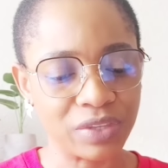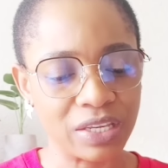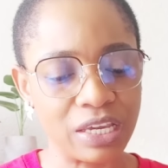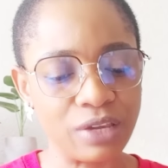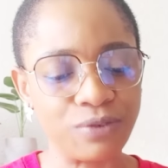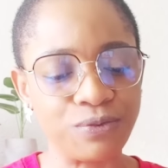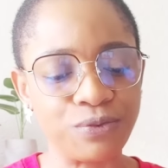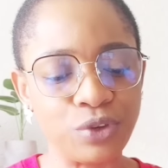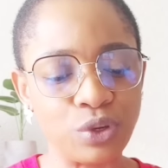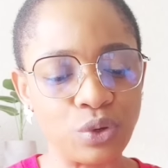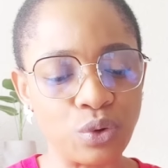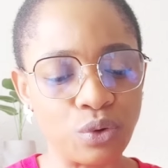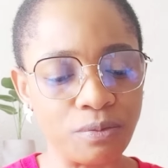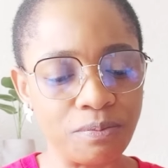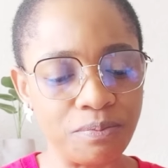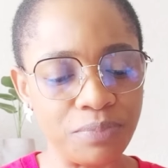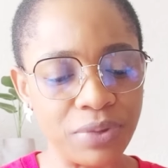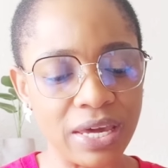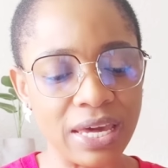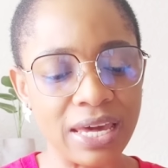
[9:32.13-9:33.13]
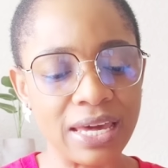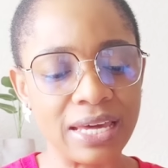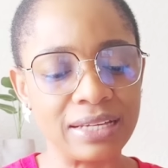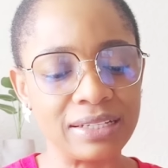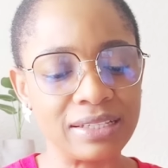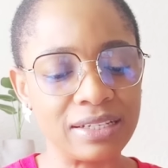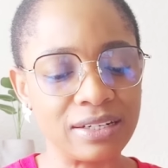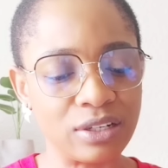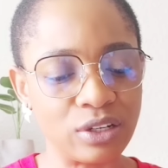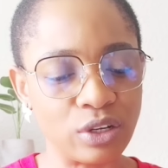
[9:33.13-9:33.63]
if you obey
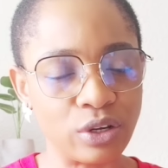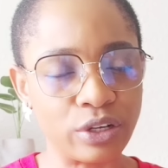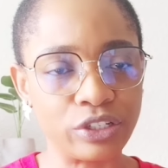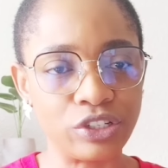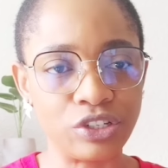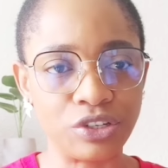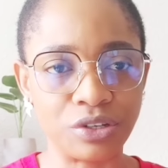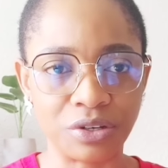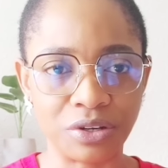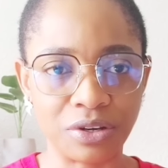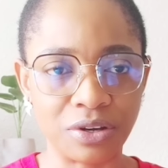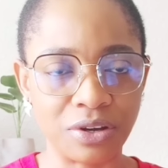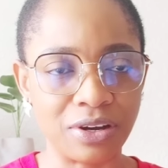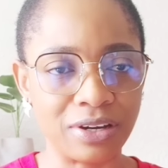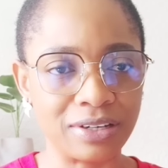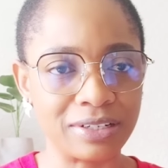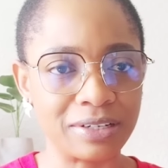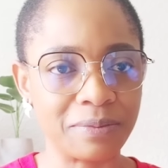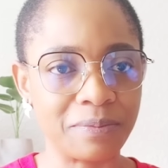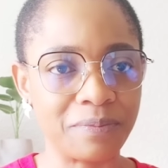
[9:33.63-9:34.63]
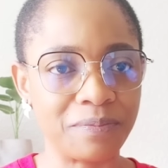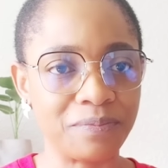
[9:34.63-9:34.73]
the Lord your God.